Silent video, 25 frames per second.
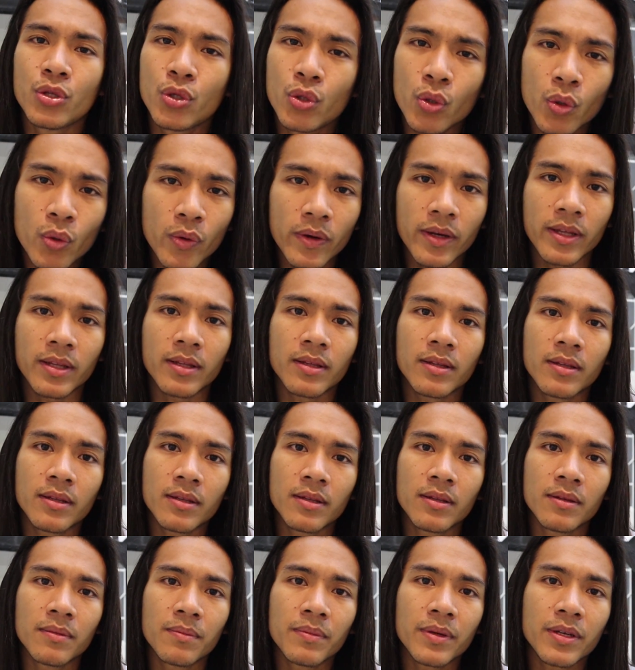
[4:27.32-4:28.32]
do
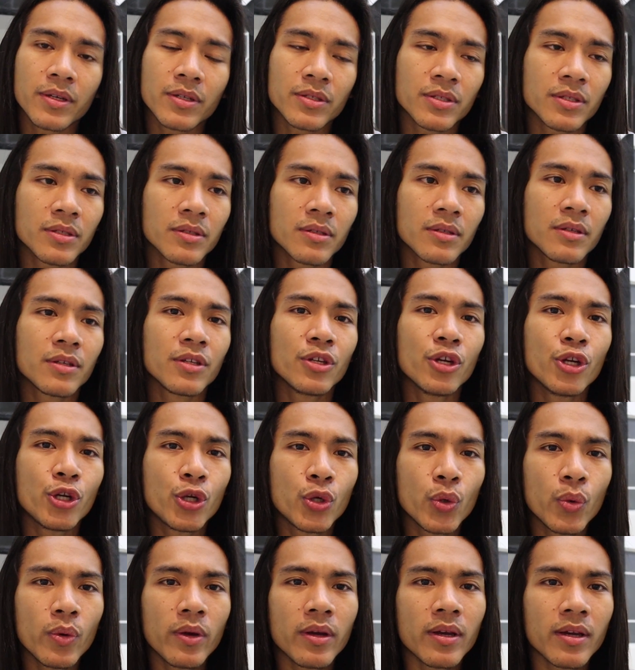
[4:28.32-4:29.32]
it. Because
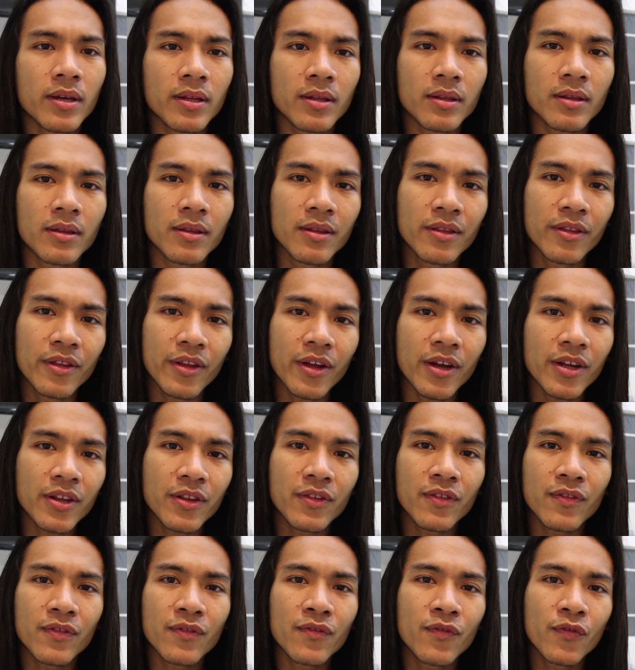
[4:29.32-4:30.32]
you're doing it
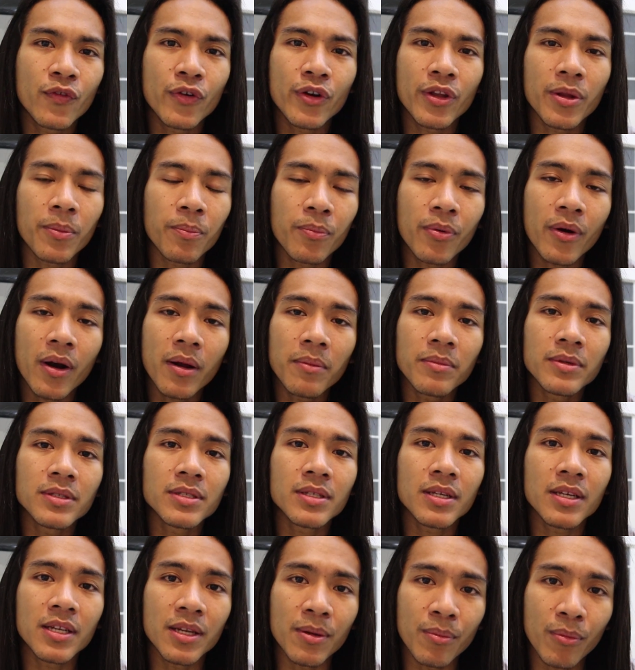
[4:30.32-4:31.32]
not for the
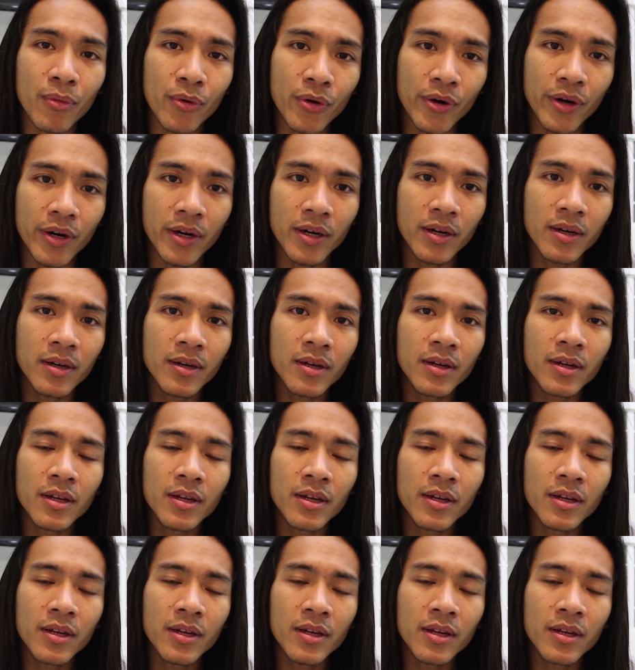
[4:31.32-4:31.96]
promise anymore.